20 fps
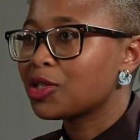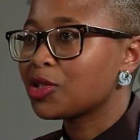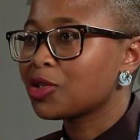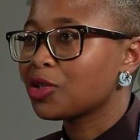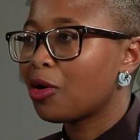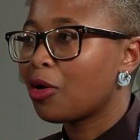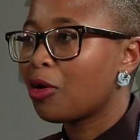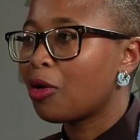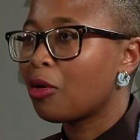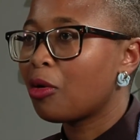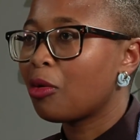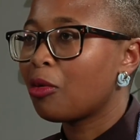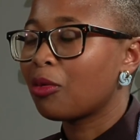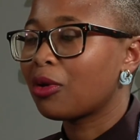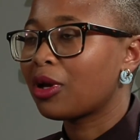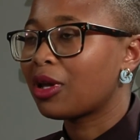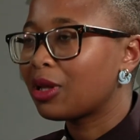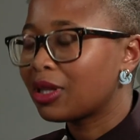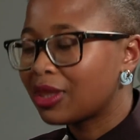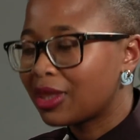so
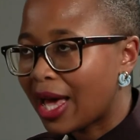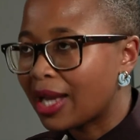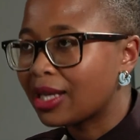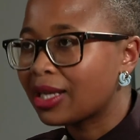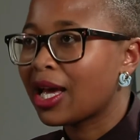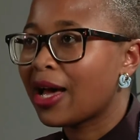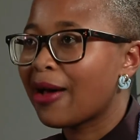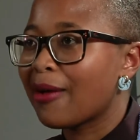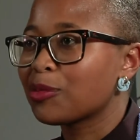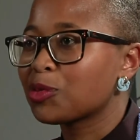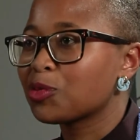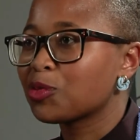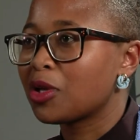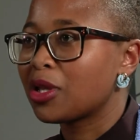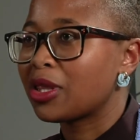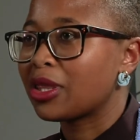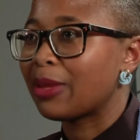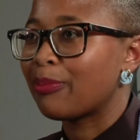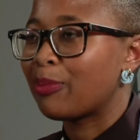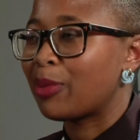that comes
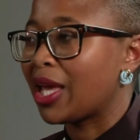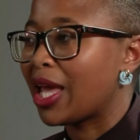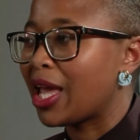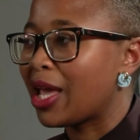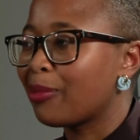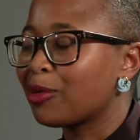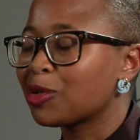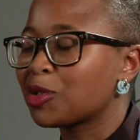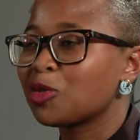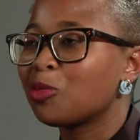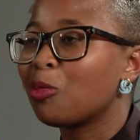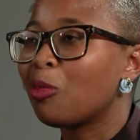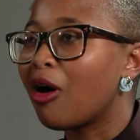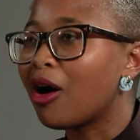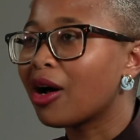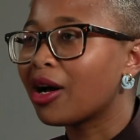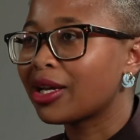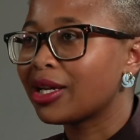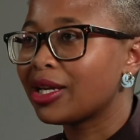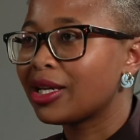with being able to
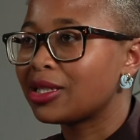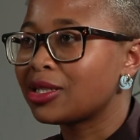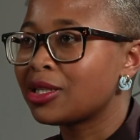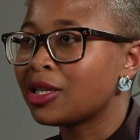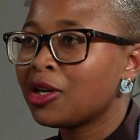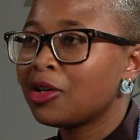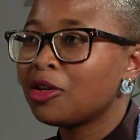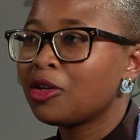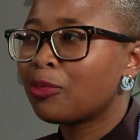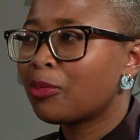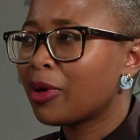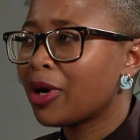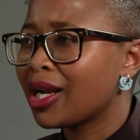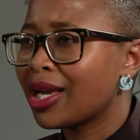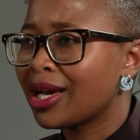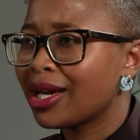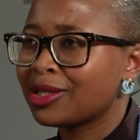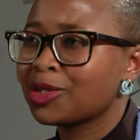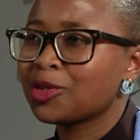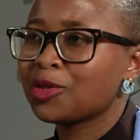market your
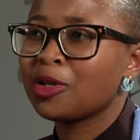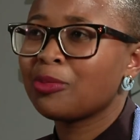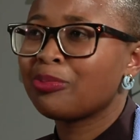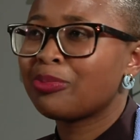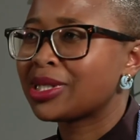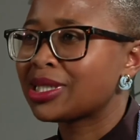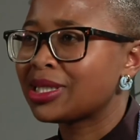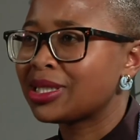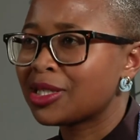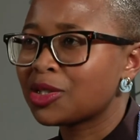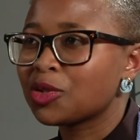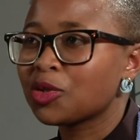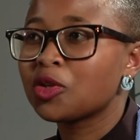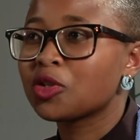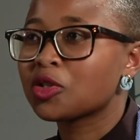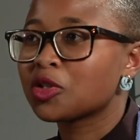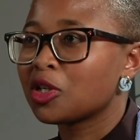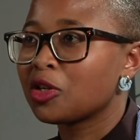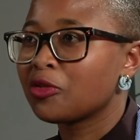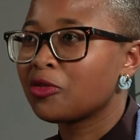product or your business or your
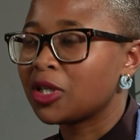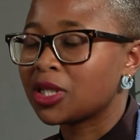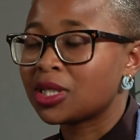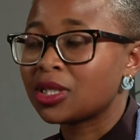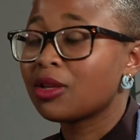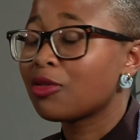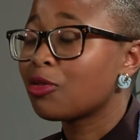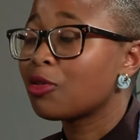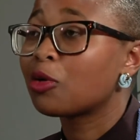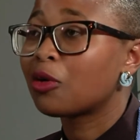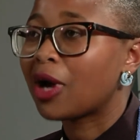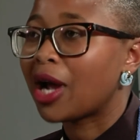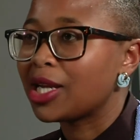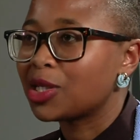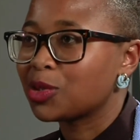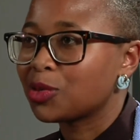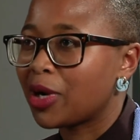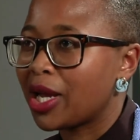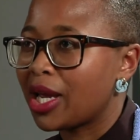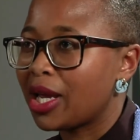service the
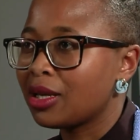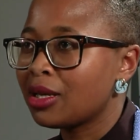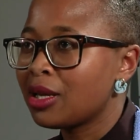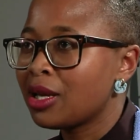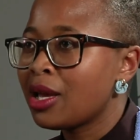right way.